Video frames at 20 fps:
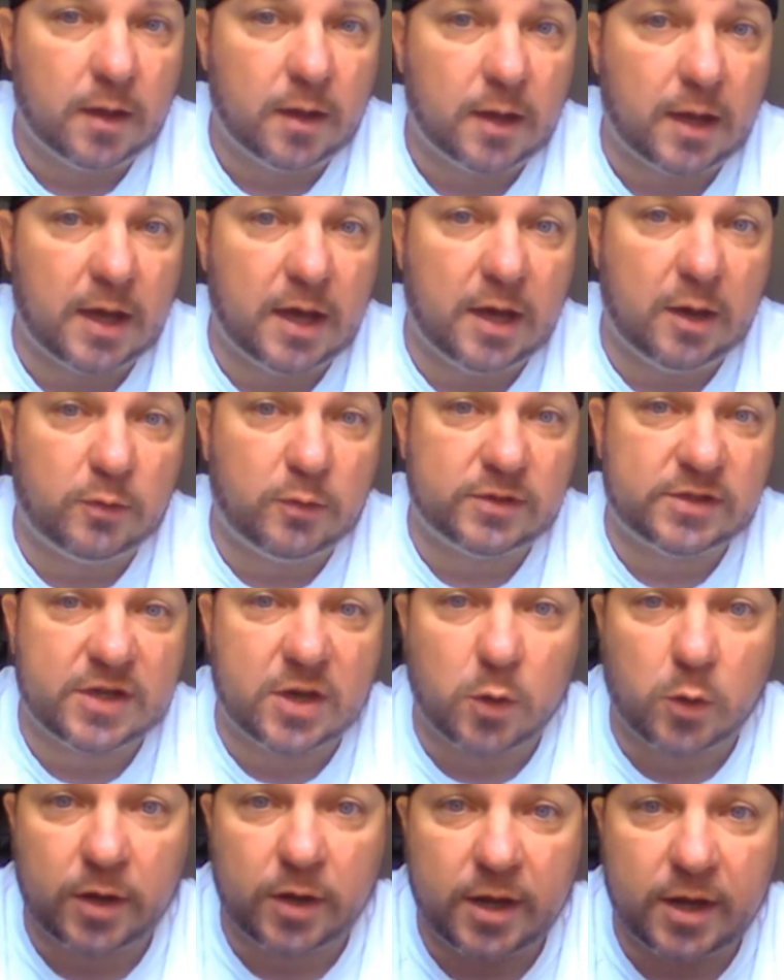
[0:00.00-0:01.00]
Hey, what's
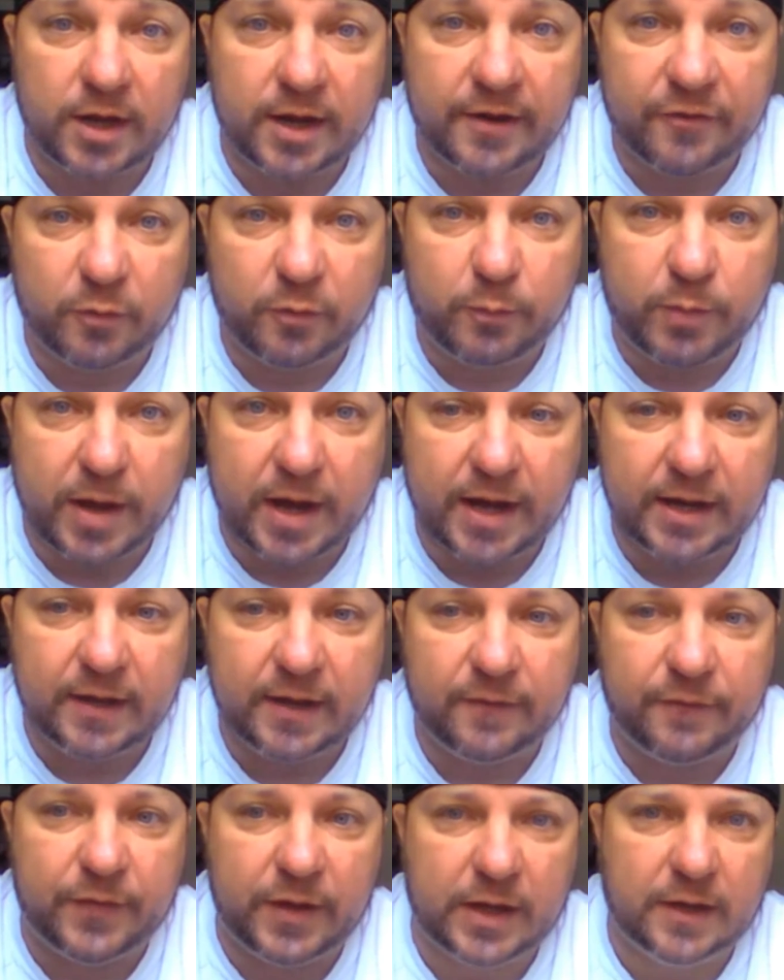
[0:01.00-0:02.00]
going on,
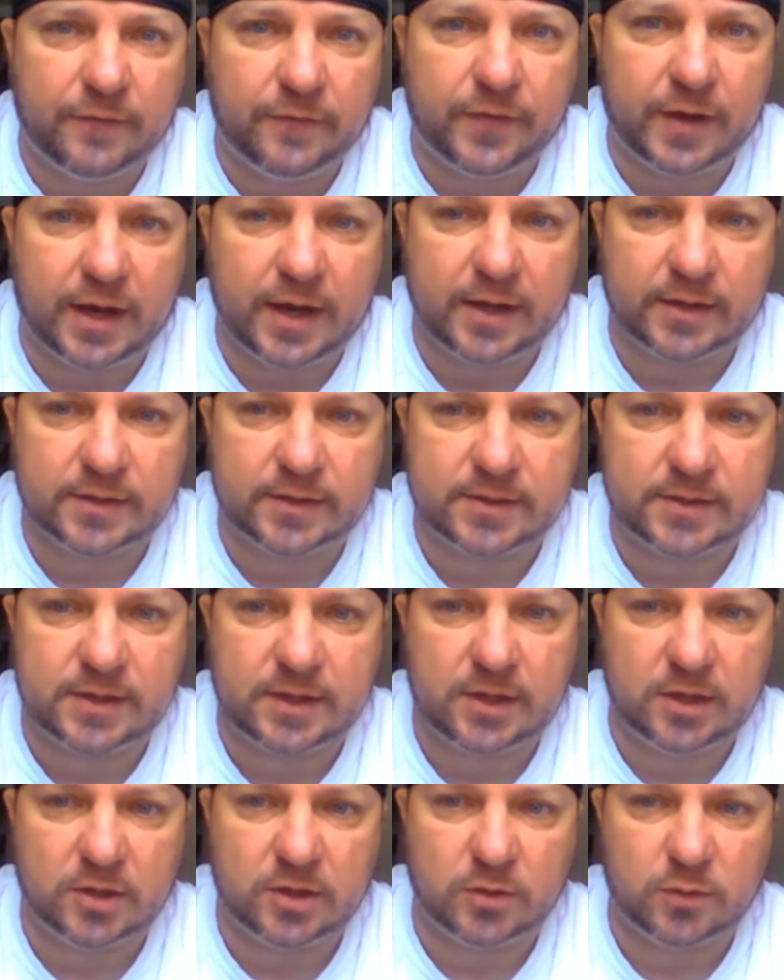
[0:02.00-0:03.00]
everybody? Vinny Violence
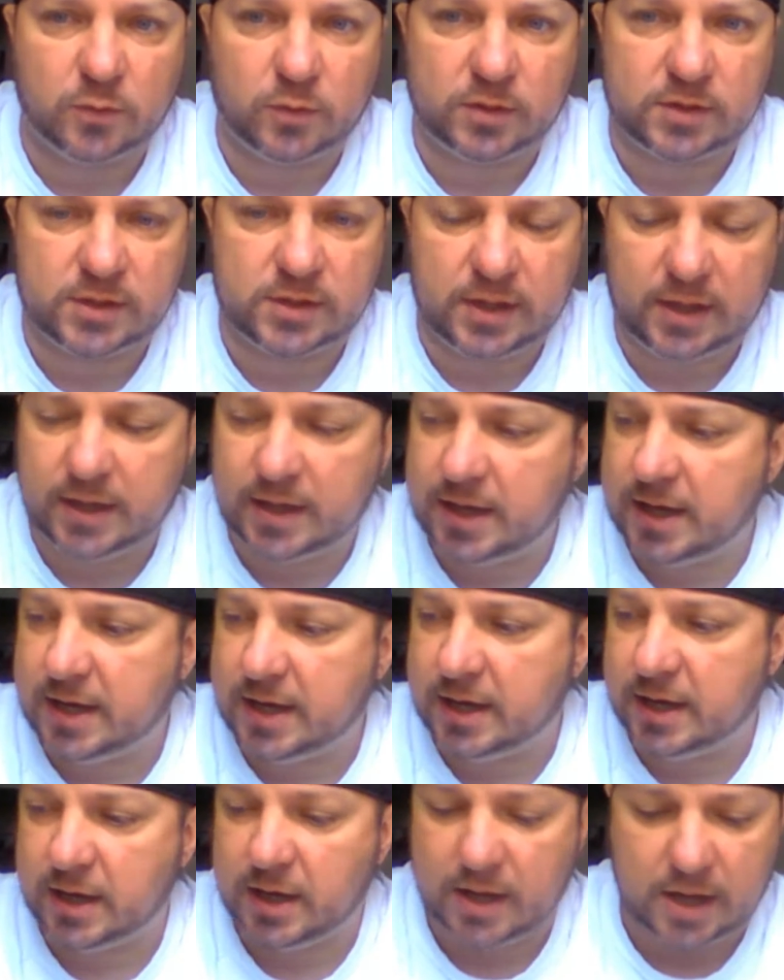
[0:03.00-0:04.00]
here once
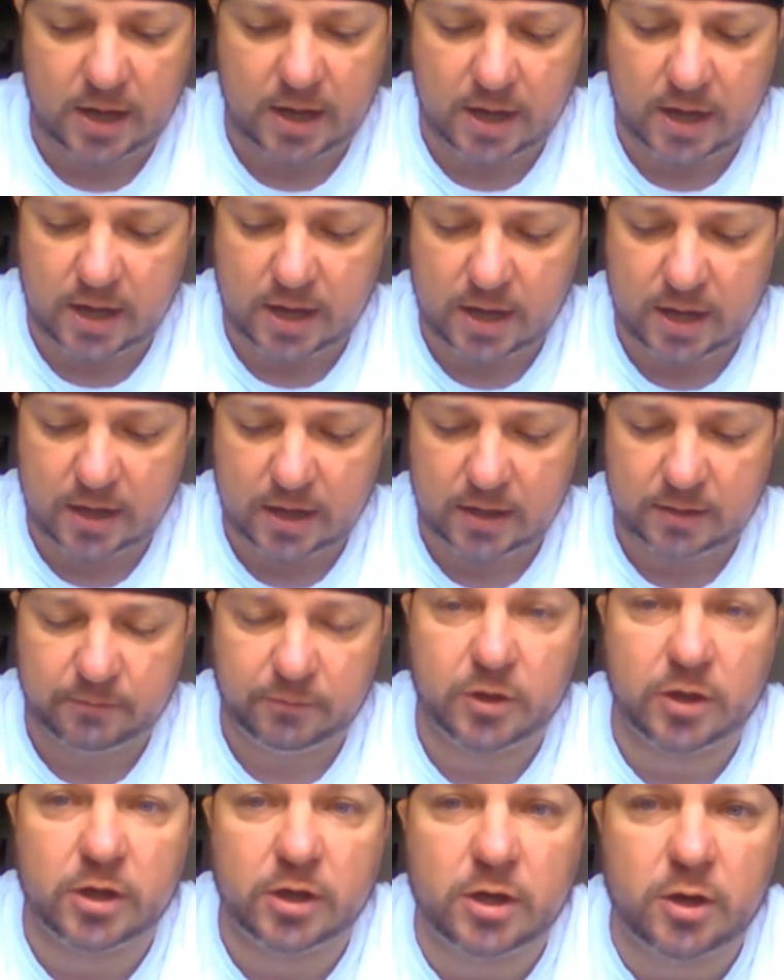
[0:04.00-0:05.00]
again.
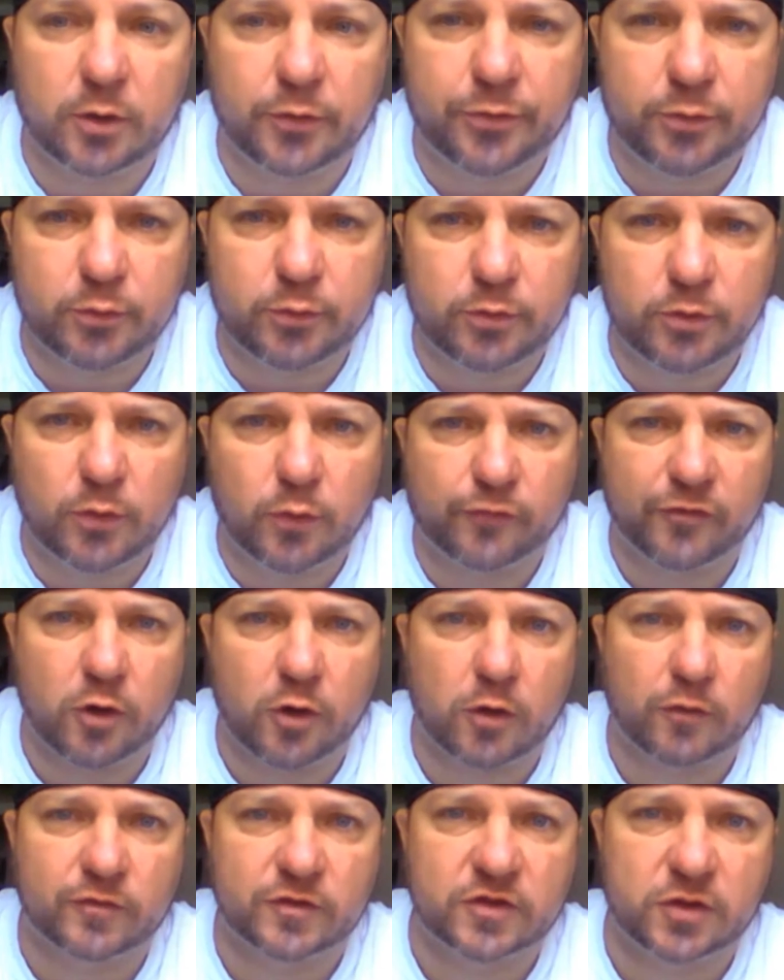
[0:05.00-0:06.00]
I'm going to go through the
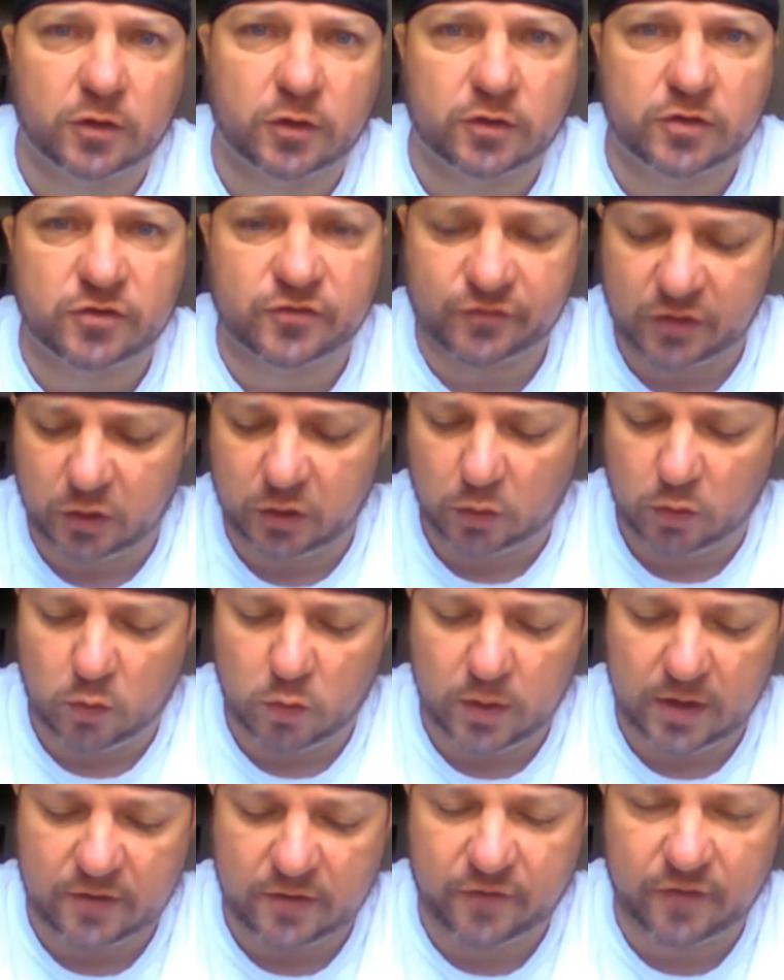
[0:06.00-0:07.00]
Raw results real
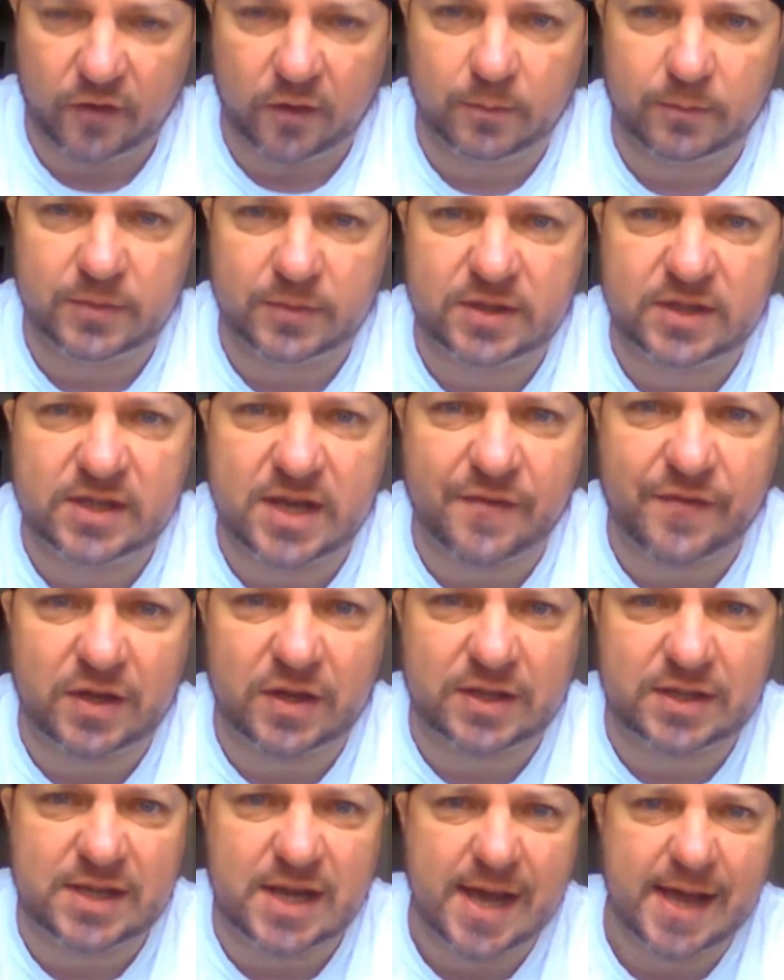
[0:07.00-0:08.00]
quick from
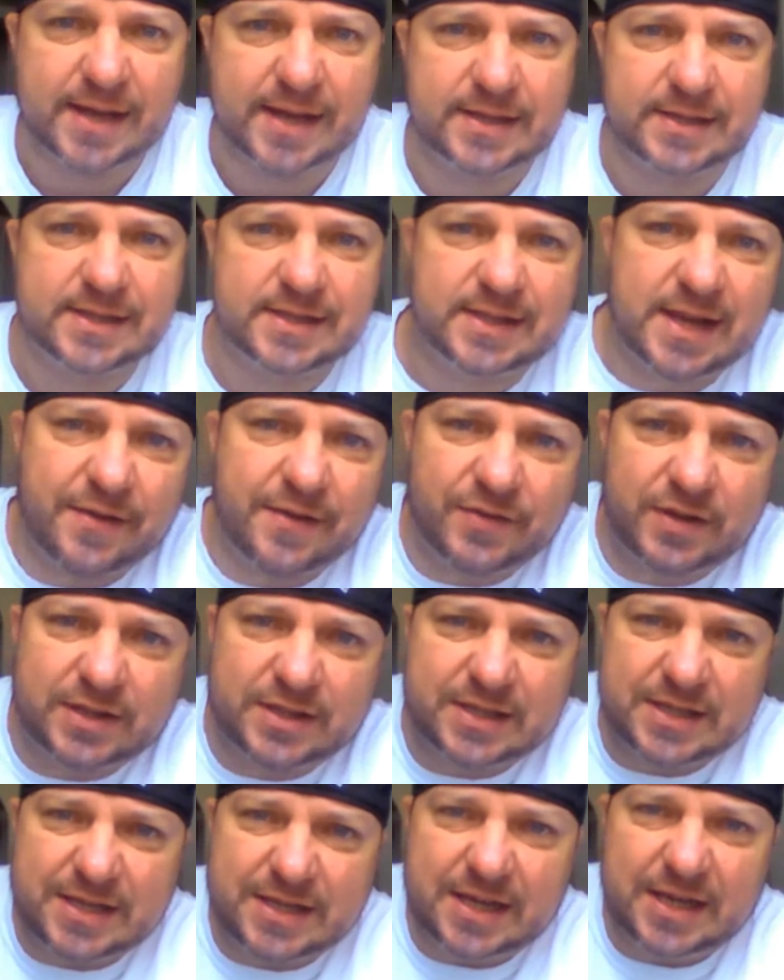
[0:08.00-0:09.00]

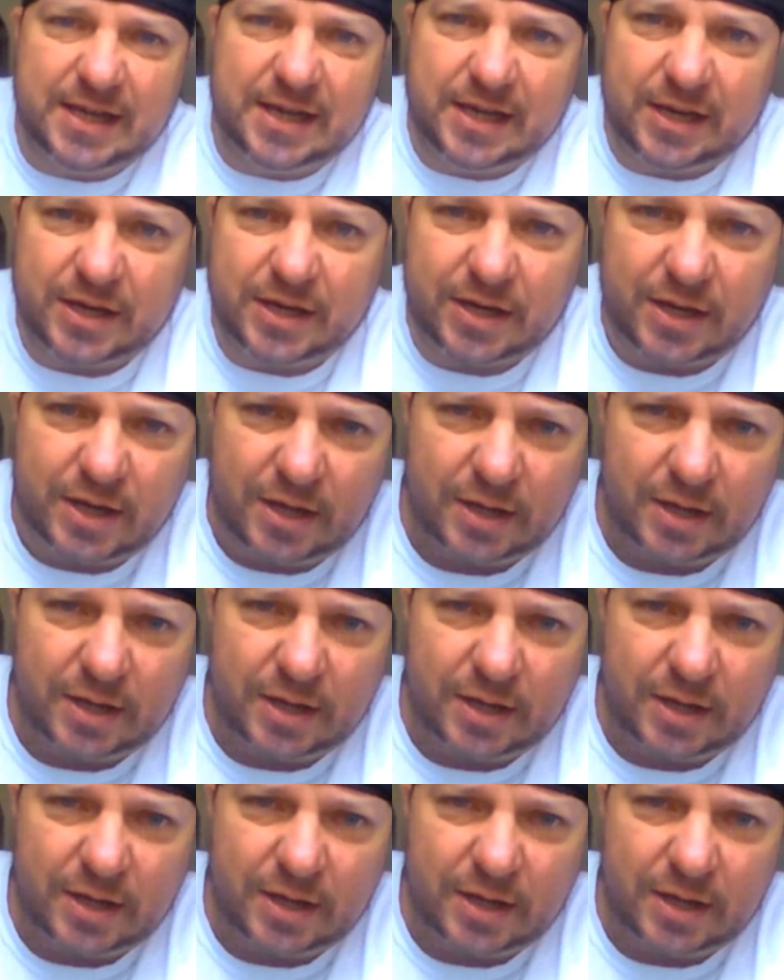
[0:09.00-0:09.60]
7/10/17,